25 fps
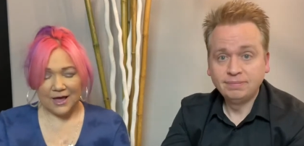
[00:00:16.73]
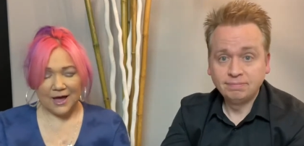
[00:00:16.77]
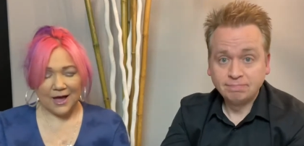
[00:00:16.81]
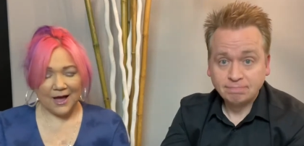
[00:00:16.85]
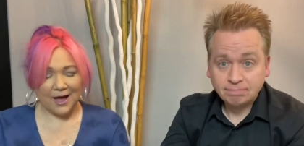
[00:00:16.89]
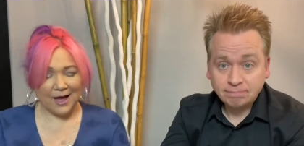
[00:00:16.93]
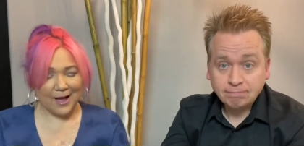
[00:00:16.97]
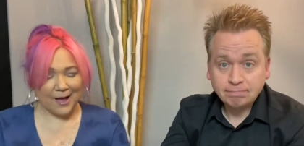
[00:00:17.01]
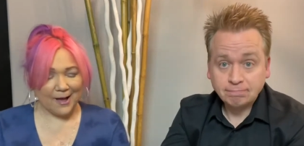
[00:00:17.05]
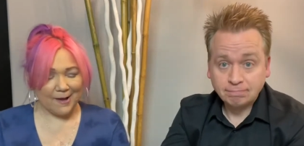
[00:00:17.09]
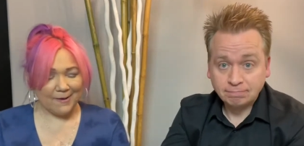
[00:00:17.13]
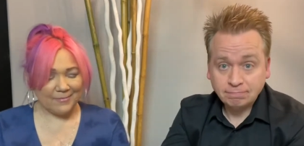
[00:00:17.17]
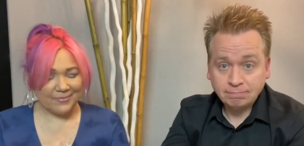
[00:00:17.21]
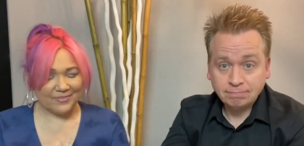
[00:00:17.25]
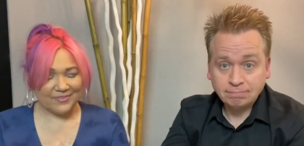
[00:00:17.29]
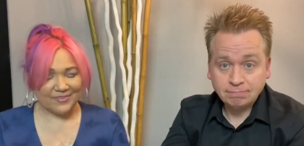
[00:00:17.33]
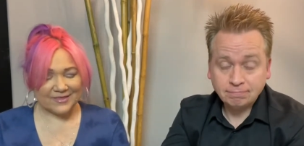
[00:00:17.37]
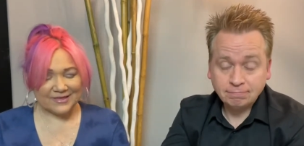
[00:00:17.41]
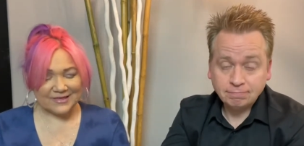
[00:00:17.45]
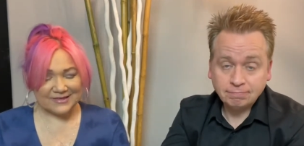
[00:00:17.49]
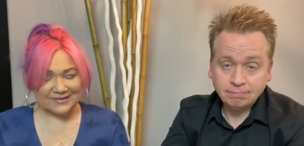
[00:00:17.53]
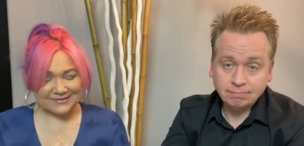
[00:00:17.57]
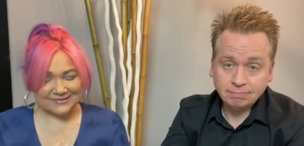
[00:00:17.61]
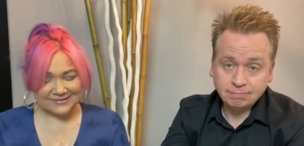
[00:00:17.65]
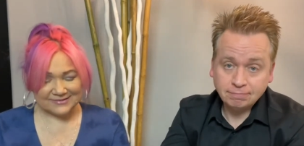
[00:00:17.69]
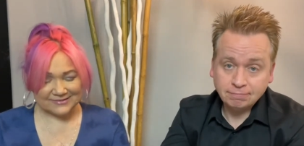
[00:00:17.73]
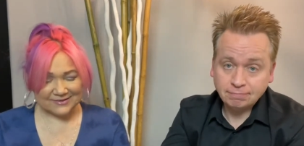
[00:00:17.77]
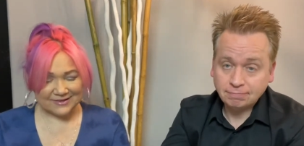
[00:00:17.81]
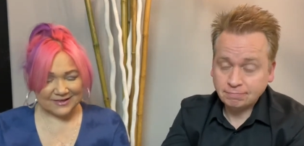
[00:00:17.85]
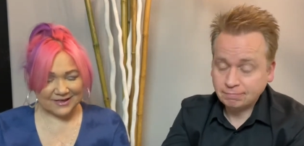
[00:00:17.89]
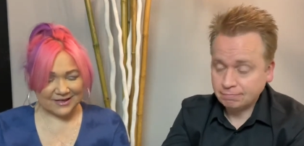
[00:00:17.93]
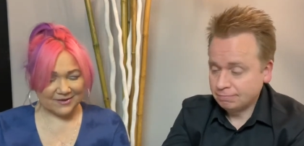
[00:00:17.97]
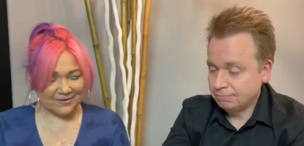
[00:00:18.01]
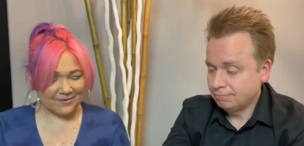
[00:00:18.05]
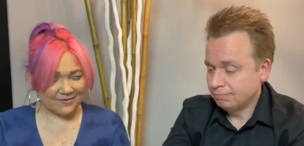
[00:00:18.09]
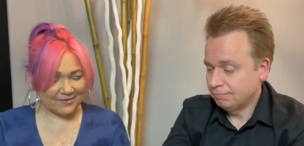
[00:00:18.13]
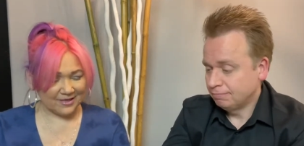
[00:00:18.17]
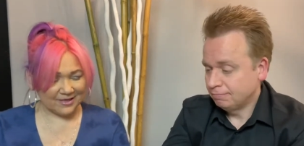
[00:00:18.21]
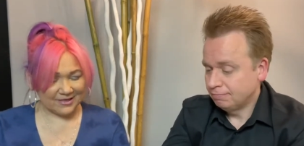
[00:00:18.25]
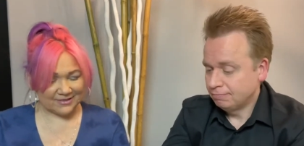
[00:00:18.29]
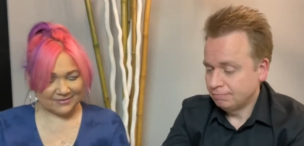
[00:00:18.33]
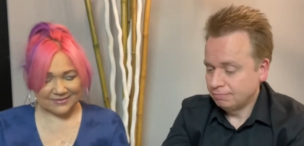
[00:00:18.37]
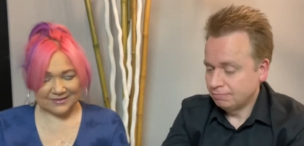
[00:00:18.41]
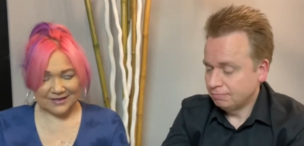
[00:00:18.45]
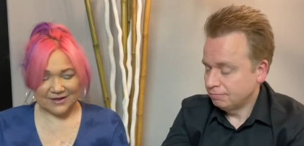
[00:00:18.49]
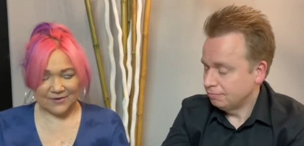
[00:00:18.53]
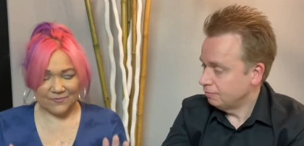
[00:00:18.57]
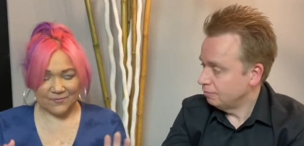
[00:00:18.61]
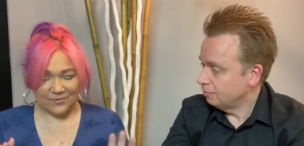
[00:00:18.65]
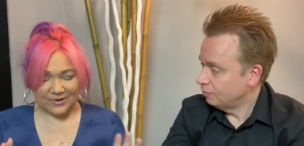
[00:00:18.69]
Speaker 1: Um, this,
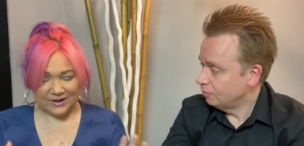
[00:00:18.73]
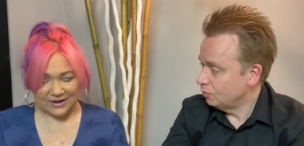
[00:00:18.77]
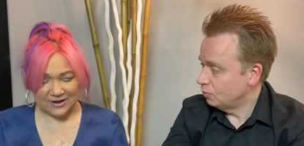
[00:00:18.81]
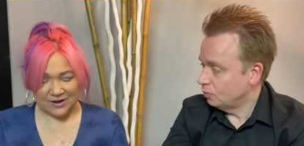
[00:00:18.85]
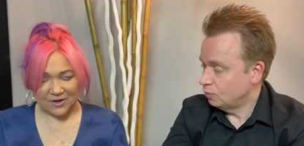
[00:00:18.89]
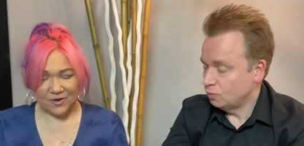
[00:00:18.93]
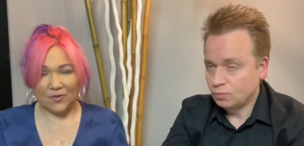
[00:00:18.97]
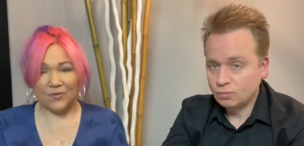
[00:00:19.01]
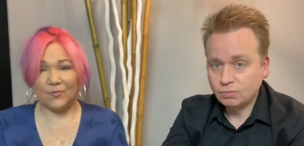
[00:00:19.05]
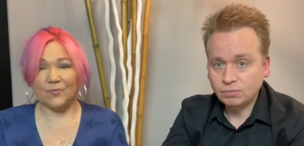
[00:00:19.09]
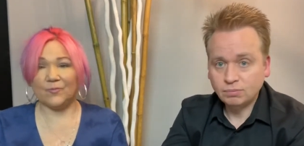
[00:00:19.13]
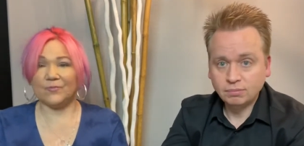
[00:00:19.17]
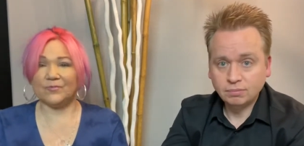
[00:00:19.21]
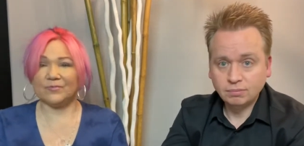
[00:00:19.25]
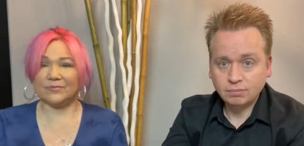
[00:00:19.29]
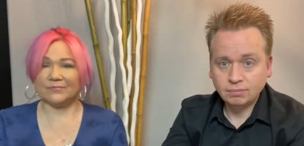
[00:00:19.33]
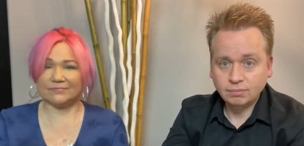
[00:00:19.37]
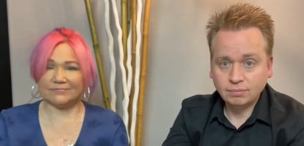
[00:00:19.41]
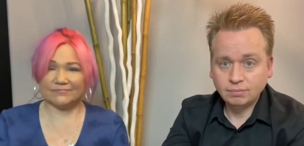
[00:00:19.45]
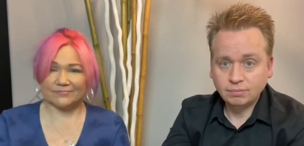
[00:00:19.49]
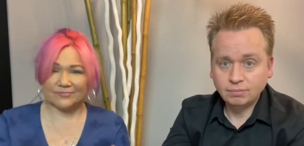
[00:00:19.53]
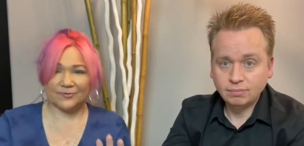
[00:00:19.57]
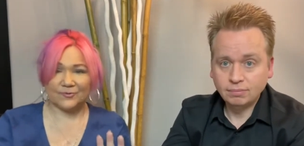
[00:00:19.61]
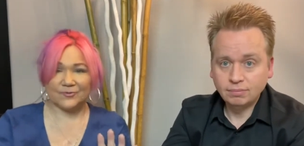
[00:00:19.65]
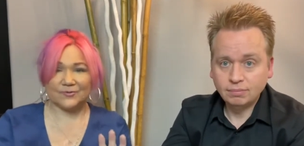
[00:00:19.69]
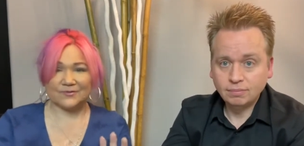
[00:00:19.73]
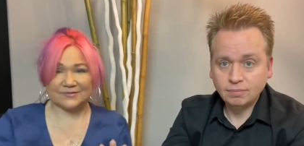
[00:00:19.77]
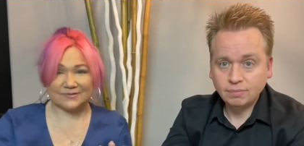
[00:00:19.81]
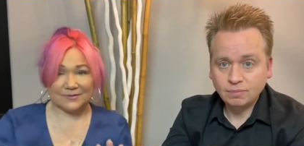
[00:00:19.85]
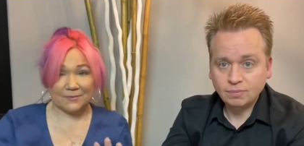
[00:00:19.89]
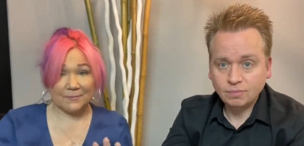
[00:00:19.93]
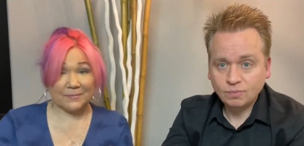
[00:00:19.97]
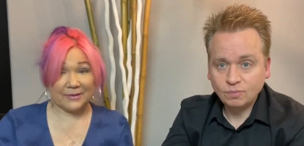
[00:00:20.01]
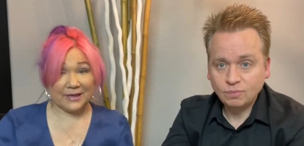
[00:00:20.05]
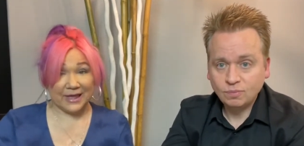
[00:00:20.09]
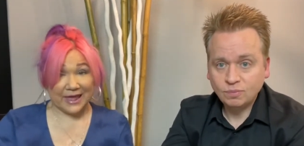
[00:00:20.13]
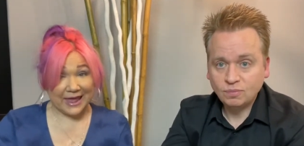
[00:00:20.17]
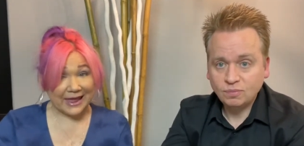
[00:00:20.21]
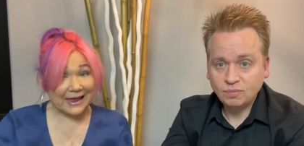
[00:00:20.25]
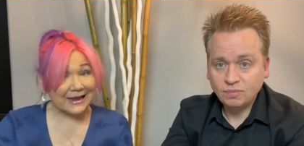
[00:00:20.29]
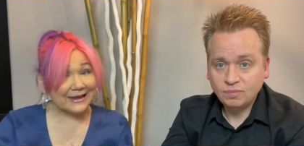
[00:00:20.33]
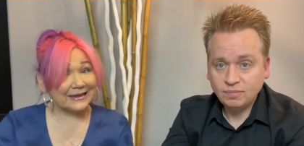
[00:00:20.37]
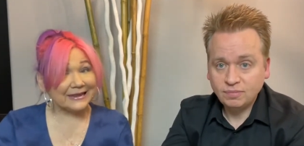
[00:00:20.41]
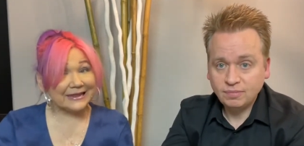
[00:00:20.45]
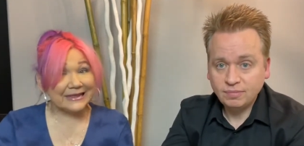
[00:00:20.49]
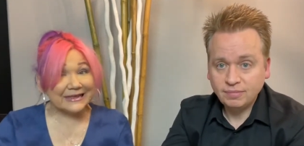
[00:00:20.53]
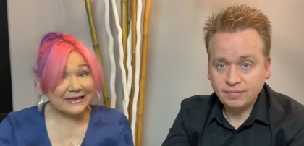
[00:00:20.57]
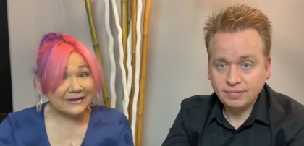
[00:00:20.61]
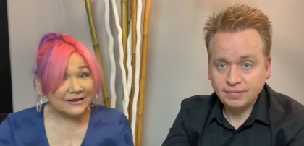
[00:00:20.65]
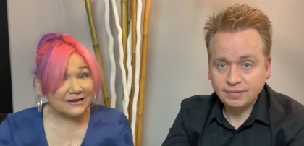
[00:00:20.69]
we know there's some
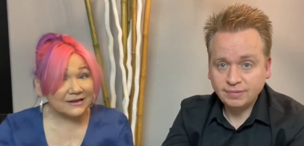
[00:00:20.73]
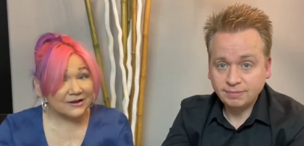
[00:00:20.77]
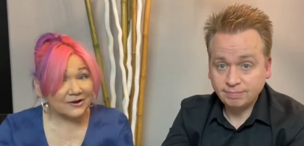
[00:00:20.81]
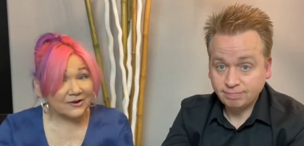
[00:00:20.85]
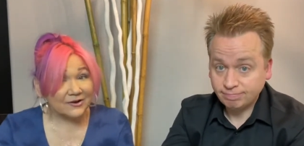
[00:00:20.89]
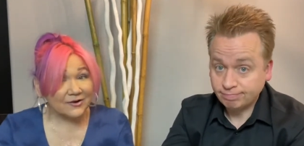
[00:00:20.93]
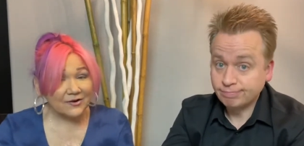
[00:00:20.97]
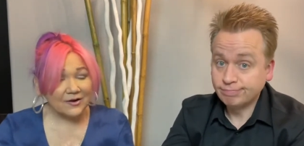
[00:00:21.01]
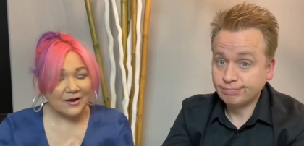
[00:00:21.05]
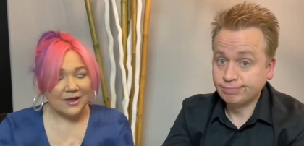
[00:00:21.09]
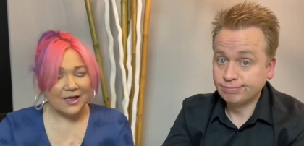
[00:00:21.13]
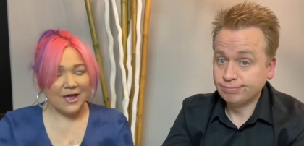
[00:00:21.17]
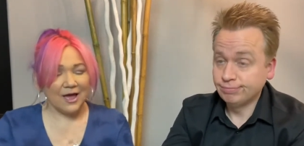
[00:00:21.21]
candy in here.